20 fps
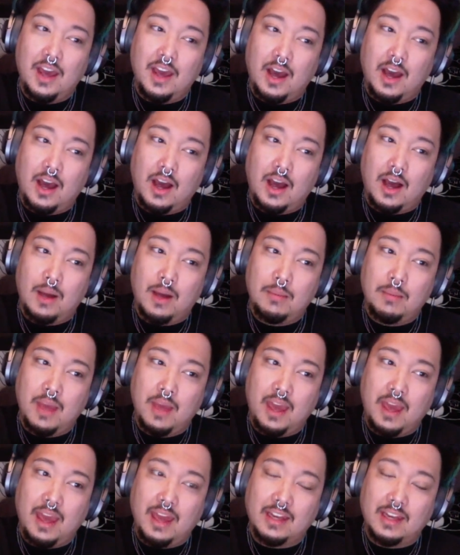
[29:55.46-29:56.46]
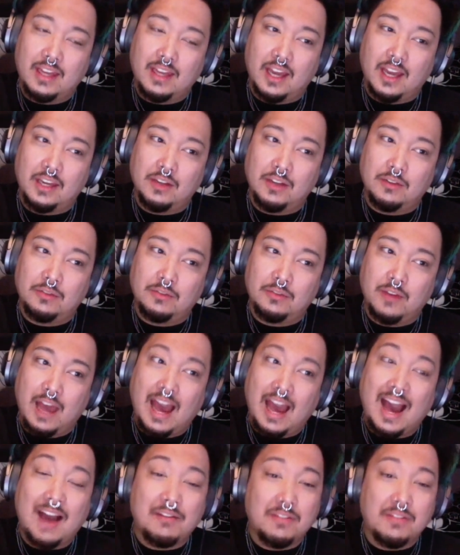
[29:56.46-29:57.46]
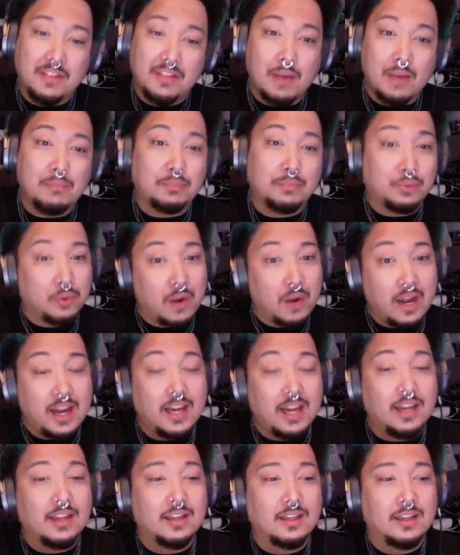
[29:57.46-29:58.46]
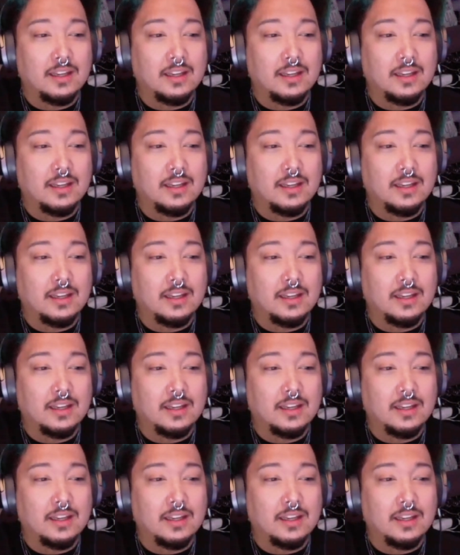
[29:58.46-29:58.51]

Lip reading: and kind of have them pray